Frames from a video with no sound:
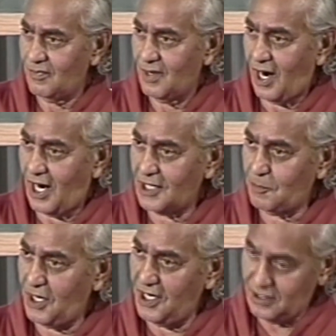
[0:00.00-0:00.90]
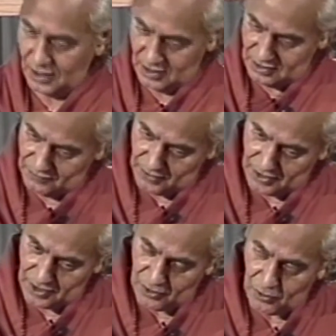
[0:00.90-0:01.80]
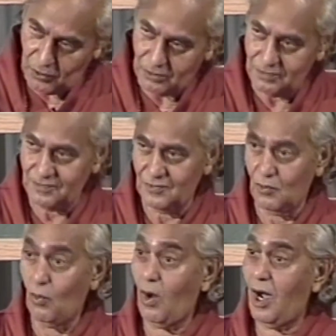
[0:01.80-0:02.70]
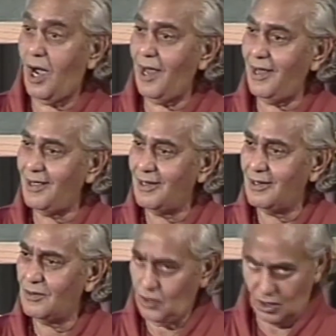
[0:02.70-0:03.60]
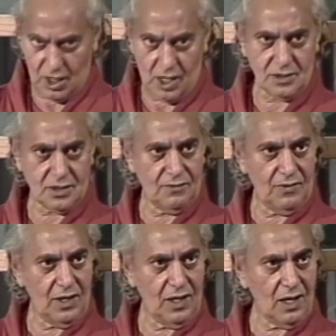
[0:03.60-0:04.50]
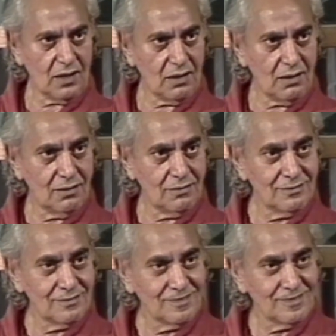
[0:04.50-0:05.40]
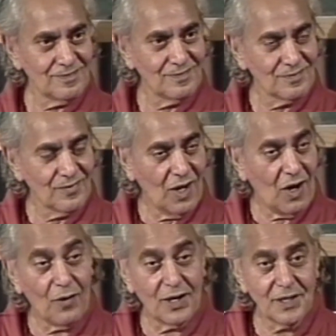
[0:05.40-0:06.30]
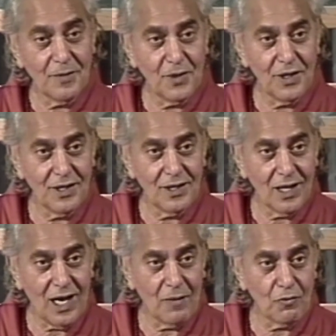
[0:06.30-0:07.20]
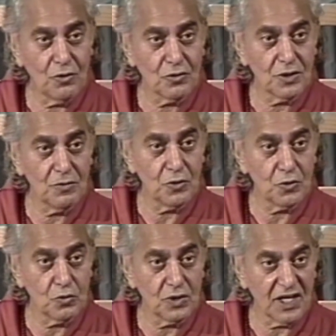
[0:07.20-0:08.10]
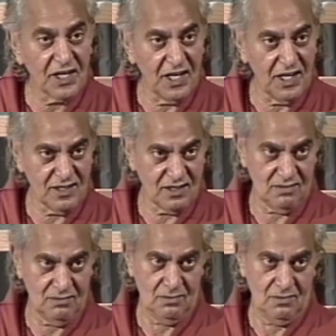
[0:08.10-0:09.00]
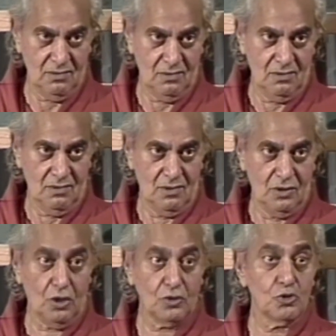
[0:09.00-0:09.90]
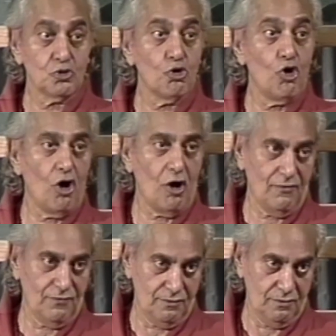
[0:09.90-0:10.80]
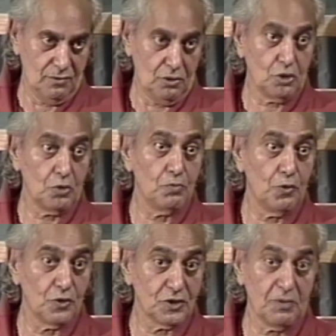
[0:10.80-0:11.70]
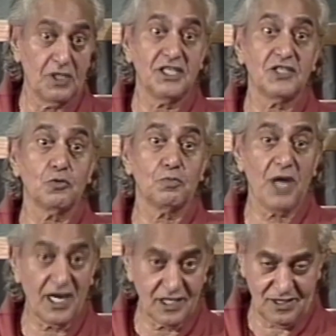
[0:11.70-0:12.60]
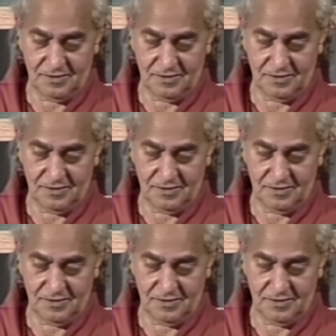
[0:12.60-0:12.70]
Heartbeat is very low. Why? Their hearts are very healthy. How are they breathing? I am going to give you two techniques, not to show off, not to boast, but just to practice.